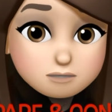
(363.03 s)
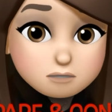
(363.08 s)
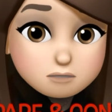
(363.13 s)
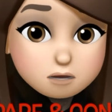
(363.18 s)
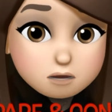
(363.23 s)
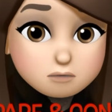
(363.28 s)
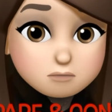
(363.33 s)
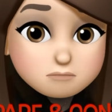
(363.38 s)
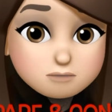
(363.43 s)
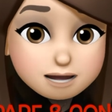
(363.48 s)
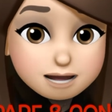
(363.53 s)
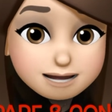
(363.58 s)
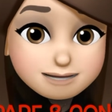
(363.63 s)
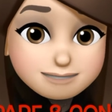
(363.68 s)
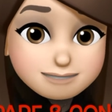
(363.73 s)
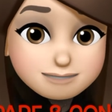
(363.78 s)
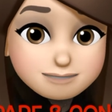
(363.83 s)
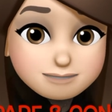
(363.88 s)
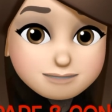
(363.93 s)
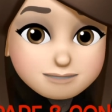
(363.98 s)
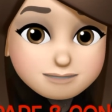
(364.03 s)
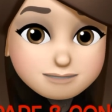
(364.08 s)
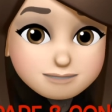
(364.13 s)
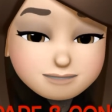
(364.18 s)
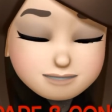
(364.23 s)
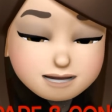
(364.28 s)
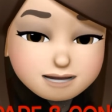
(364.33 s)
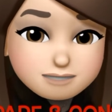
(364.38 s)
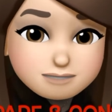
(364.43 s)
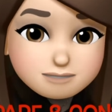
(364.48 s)
of idea.
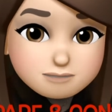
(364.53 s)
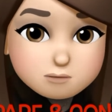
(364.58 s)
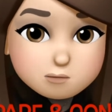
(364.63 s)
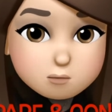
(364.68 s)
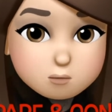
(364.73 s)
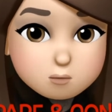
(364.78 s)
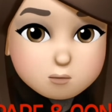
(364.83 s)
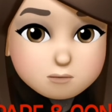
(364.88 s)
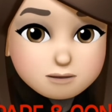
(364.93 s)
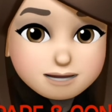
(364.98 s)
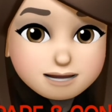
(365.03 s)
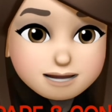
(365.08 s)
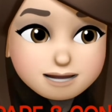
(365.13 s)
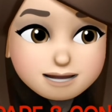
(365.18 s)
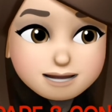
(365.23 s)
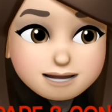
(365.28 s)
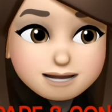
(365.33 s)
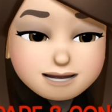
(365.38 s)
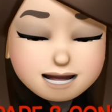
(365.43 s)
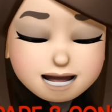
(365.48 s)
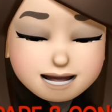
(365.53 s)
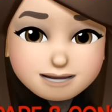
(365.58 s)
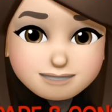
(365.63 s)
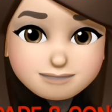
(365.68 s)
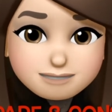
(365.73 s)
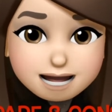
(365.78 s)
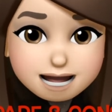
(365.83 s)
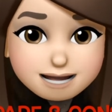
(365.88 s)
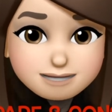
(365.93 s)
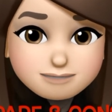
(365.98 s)
So we can
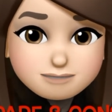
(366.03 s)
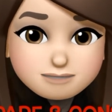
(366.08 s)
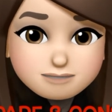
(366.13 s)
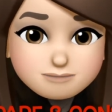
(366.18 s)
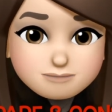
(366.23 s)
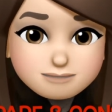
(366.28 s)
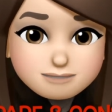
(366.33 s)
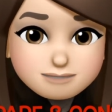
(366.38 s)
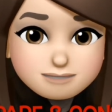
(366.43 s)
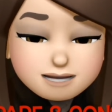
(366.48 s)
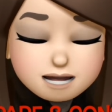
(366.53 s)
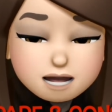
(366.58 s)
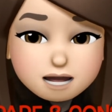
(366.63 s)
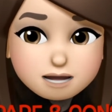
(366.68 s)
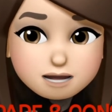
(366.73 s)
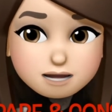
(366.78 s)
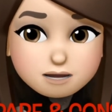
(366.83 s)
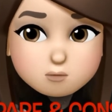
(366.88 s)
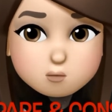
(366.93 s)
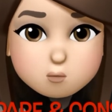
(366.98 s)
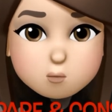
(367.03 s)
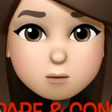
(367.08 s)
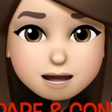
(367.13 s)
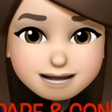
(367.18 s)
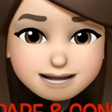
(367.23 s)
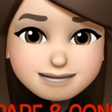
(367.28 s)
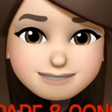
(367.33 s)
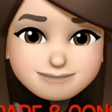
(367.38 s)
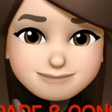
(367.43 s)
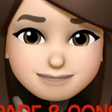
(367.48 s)
actually
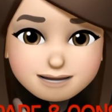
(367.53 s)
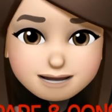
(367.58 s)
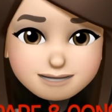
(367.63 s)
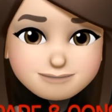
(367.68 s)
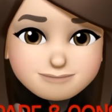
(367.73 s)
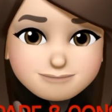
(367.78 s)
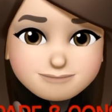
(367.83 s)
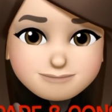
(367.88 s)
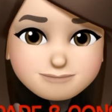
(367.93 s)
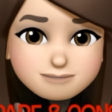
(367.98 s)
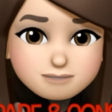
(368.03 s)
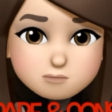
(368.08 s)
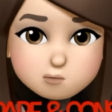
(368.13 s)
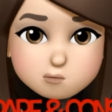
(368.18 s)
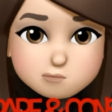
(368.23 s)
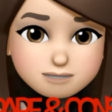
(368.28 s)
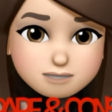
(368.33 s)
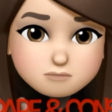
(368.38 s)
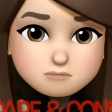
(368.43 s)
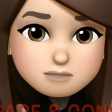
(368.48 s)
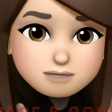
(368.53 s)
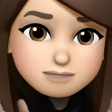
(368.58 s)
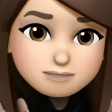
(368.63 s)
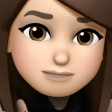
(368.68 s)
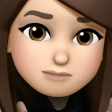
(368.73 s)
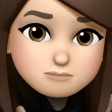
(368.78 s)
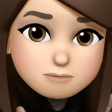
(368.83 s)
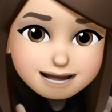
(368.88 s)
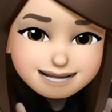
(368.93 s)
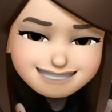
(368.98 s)
weigh the idea, which one is
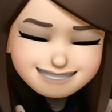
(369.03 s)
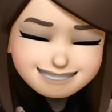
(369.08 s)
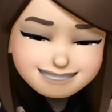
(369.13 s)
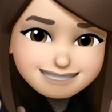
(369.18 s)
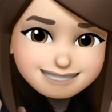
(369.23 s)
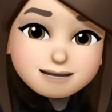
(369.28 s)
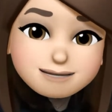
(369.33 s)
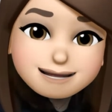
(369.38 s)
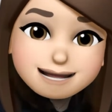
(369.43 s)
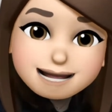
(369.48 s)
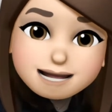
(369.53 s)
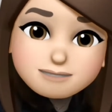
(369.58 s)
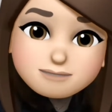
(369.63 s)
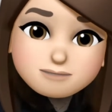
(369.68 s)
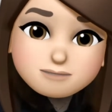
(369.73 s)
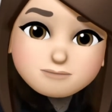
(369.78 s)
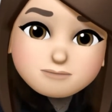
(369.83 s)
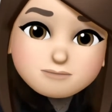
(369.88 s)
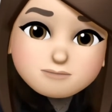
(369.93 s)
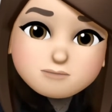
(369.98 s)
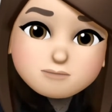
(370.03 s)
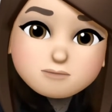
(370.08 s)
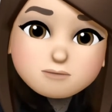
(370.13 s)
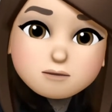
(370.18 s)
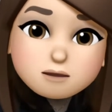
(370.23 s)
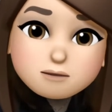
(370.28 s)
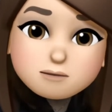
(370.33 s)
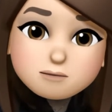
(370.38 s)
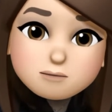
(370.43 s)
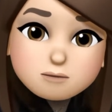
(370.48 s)
better. If you are
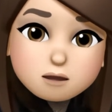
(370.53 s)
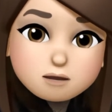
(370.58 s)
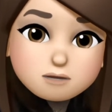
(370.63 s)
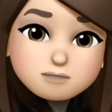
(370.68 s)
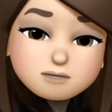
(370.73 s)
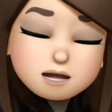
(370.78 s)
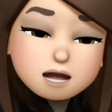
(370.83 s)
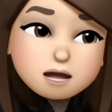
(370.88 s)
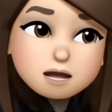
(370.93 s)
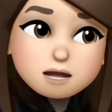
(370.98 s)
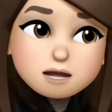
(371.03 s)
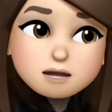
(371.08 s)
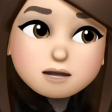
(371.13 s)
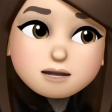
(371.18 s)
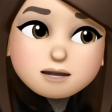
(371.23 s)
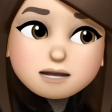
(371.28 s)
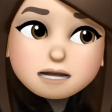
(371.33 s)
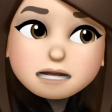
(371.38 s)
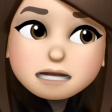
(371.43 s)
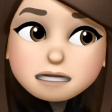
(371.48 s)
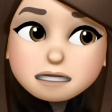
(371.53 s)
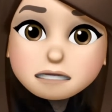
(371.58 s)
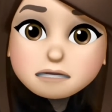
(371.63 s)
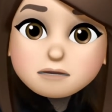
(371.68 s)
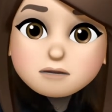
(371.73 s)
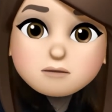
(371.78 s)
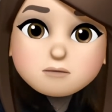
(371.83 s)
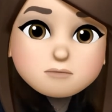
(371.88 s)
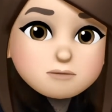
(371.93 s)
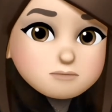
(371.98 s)
not clear
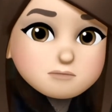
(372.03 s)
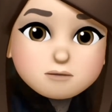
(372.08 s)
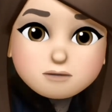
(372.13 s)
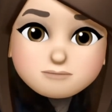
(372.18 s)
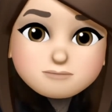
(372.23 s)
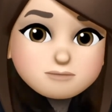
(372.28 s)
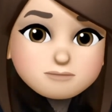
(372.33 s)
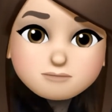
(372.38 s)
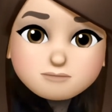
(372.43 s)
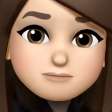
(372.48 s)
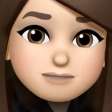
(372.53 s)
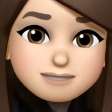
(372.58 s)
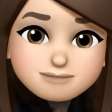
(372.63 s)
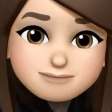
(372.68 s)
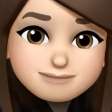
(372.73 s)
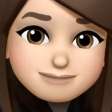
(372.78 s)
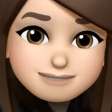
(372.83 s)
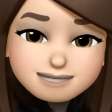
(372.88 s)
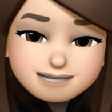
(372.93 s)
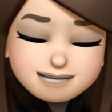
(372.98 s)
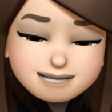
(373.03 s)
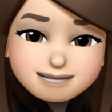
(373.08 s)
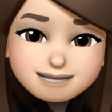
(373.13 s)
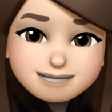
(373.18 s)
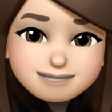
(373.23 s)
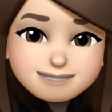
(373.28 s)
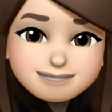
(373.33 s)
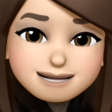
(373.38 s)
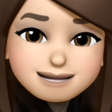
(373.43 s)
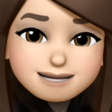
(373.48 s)
with what your friends say,
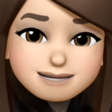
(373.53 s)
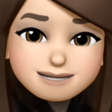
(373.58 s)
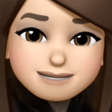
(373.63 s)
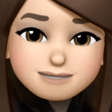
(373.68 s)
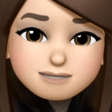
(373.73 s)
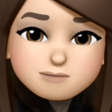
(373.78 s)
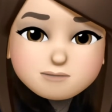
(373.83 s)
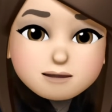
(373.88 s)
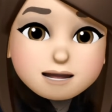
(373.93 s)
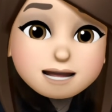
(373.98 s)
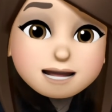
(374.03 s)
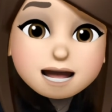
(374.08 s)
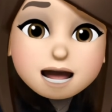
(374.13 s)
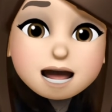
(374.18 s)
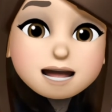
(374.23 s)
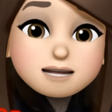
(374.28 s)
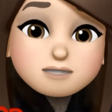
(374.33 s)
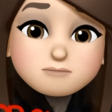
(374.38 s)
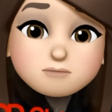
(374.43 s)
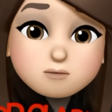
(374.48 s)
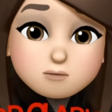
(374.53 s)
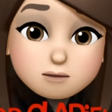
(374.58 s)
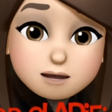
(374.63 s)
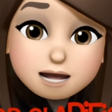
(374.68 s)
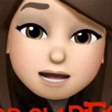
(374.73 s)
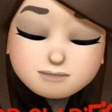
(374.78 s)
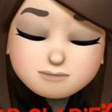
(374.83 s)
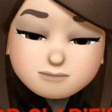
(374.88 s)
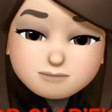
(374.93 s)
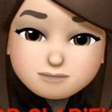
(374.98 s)
you can ask for
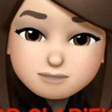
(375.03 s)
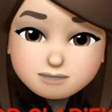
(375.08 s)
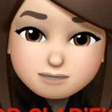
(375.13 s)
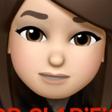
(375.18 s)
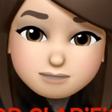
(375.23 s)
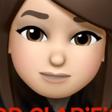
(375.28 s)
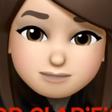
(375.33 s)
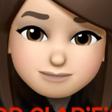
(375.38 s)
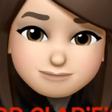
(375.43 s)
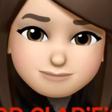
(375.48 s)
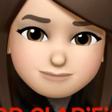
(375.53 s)
clarification.